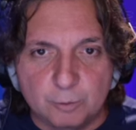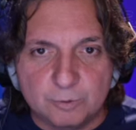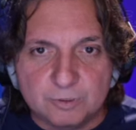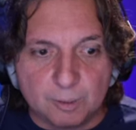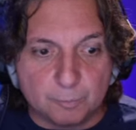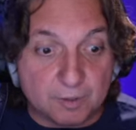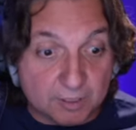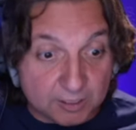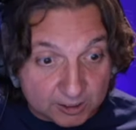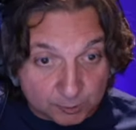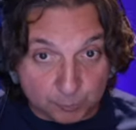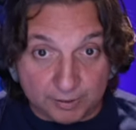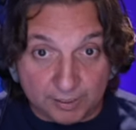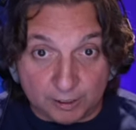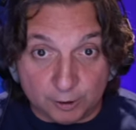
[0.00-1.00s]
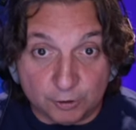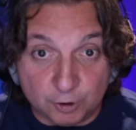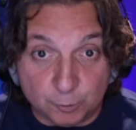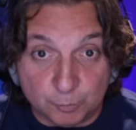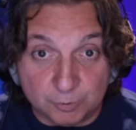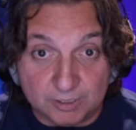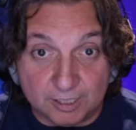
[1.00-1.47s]
with something, explain your
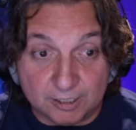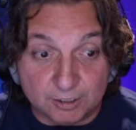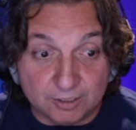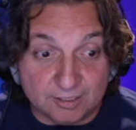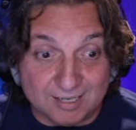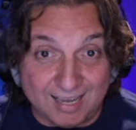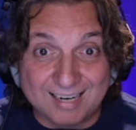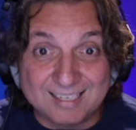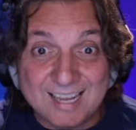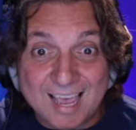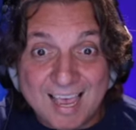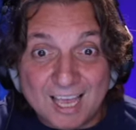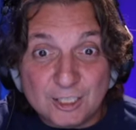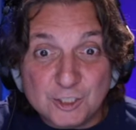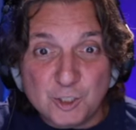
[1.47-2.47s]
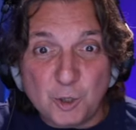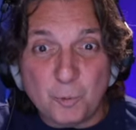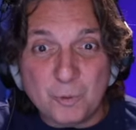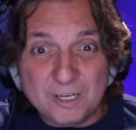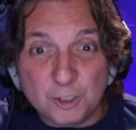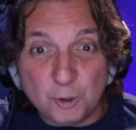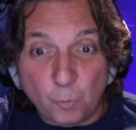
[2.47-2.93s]
interpretation of the text and show
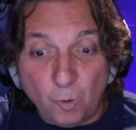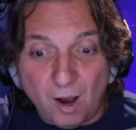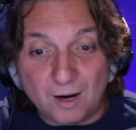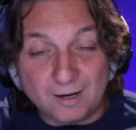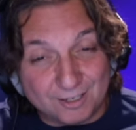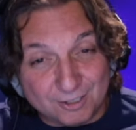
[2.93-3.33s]
it in your walk.